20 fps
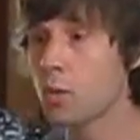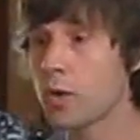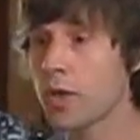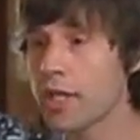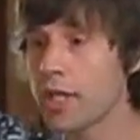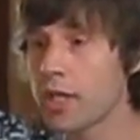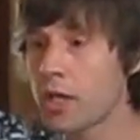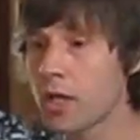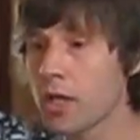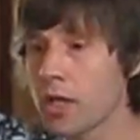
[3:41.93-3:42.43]

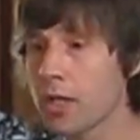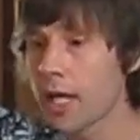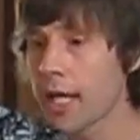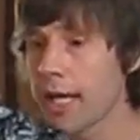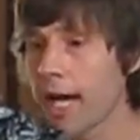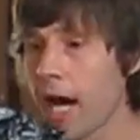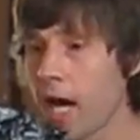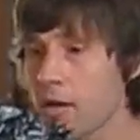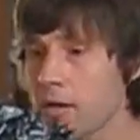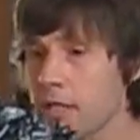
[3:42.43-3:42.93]
really good,
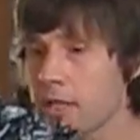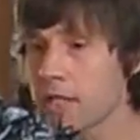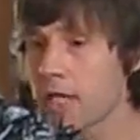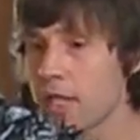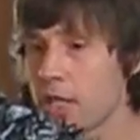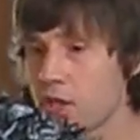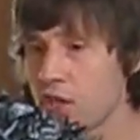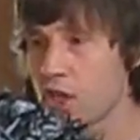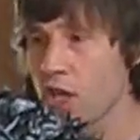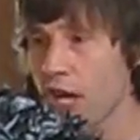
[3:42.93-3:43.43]
like, how is this
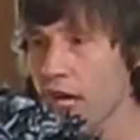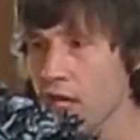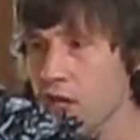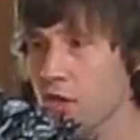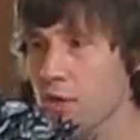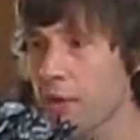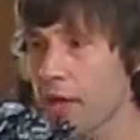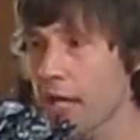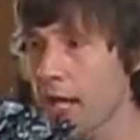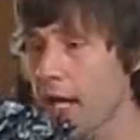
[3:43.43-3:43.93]
going to
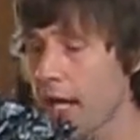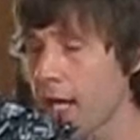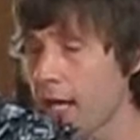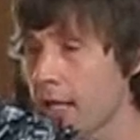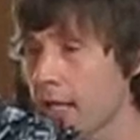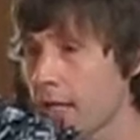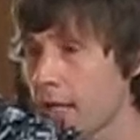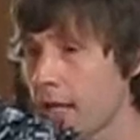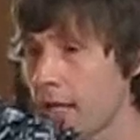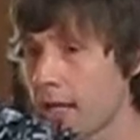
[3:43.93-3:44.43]
change me?
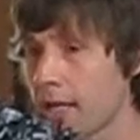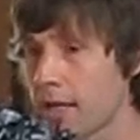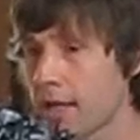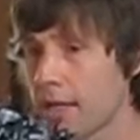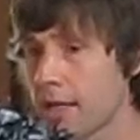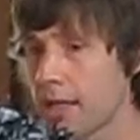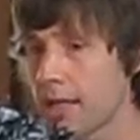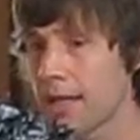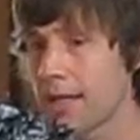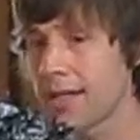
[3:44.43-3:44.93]
And
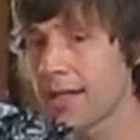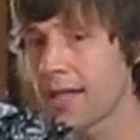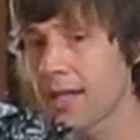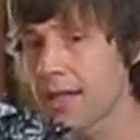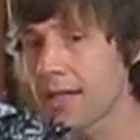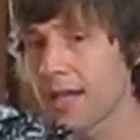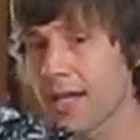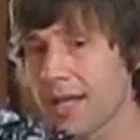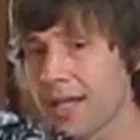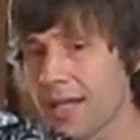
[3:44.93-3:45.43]
in the
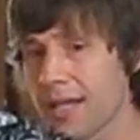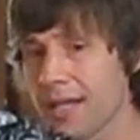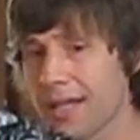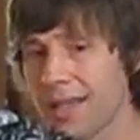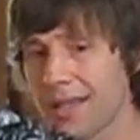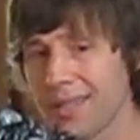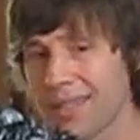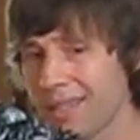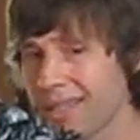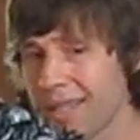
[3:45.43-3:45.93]
end, like,
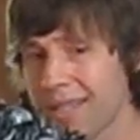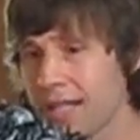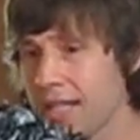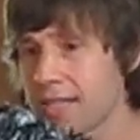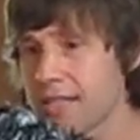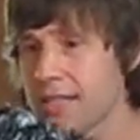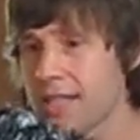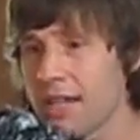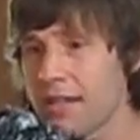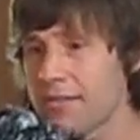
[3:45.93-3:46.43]
none of
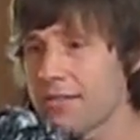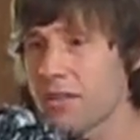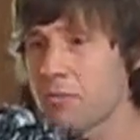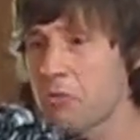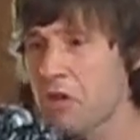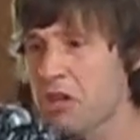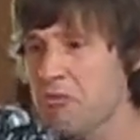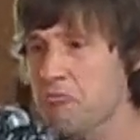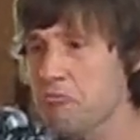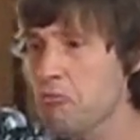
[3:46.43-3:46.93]
that stuff, it
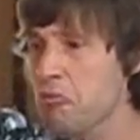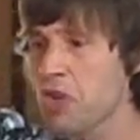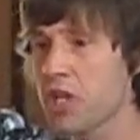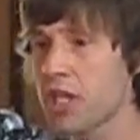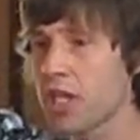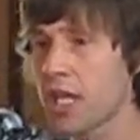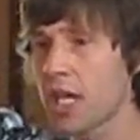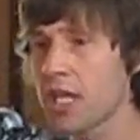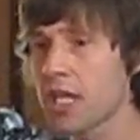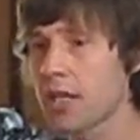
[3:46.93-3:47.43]
meant
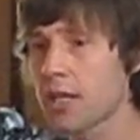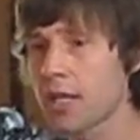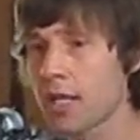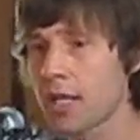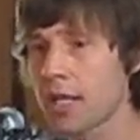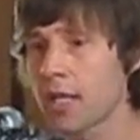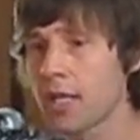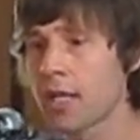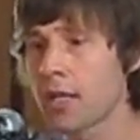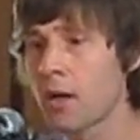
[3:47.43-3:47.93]
really
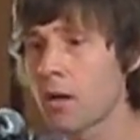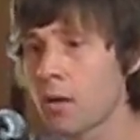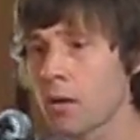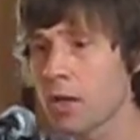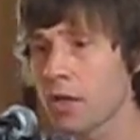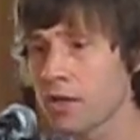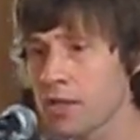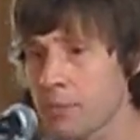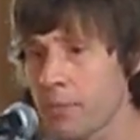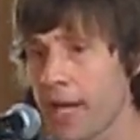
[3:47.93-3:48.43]
anything. It all
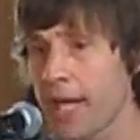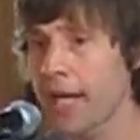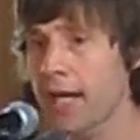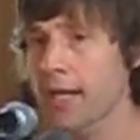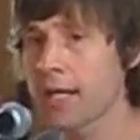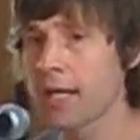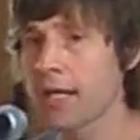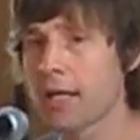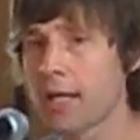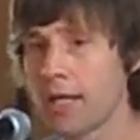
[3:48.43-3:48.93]
goes
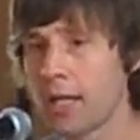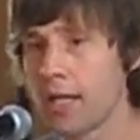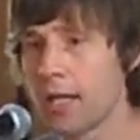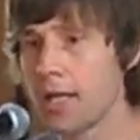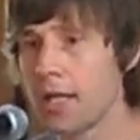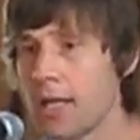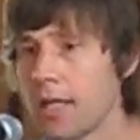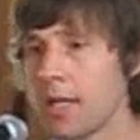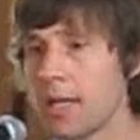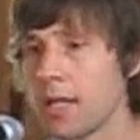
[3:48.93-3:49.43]
back.
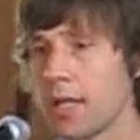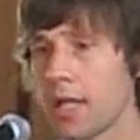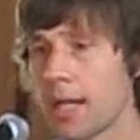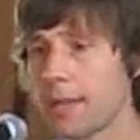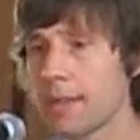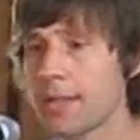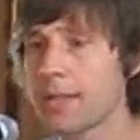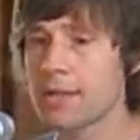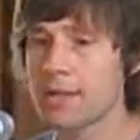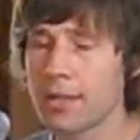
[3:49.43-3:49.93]
I
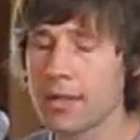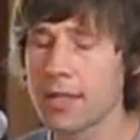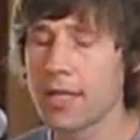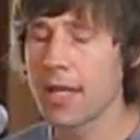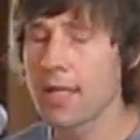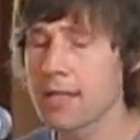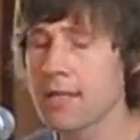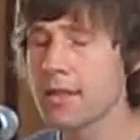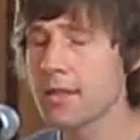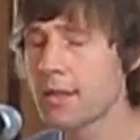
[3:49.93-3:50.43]
mean, it's good,
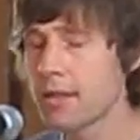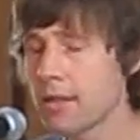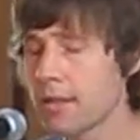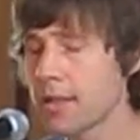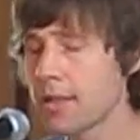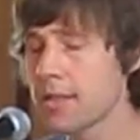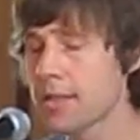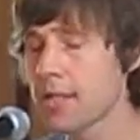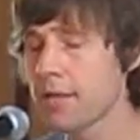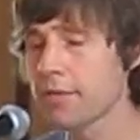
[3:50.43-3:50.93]
yeah,
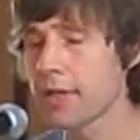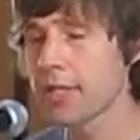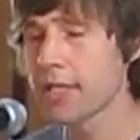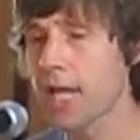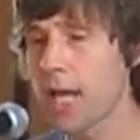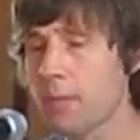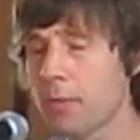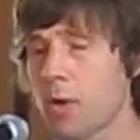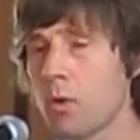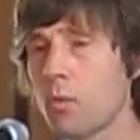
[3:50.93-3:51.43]
security and stuff like
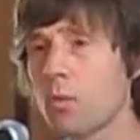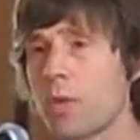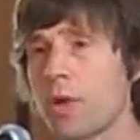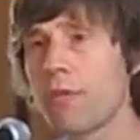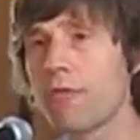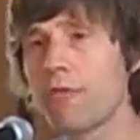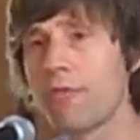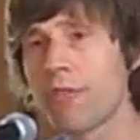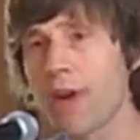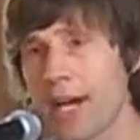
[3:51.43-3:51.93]
that, but
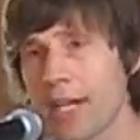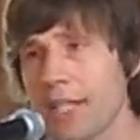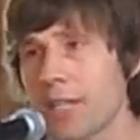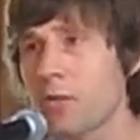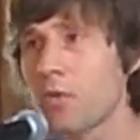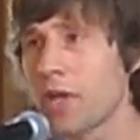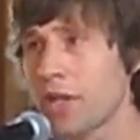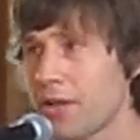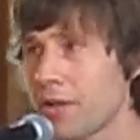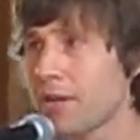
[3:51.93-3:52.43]
finding
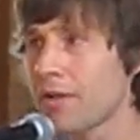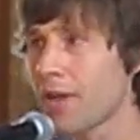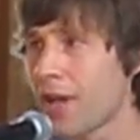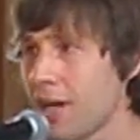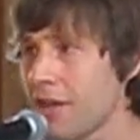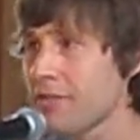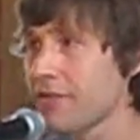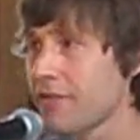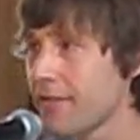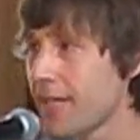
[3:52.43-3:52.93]
what you
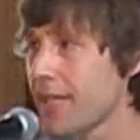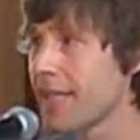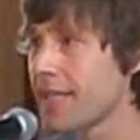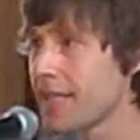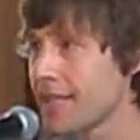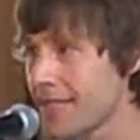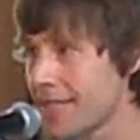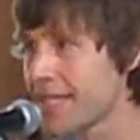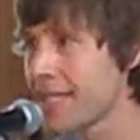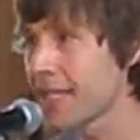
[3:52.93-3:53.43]
love
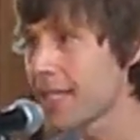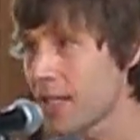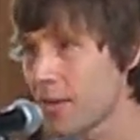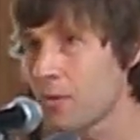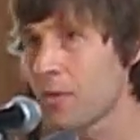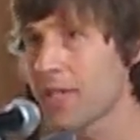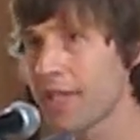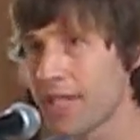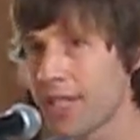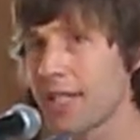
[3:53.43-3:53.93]
and sticking
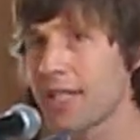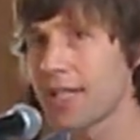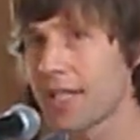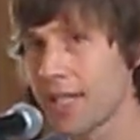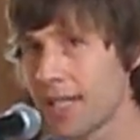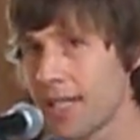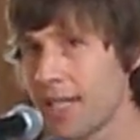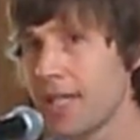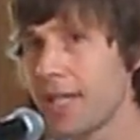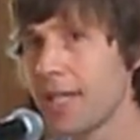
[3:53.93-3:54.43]
with it,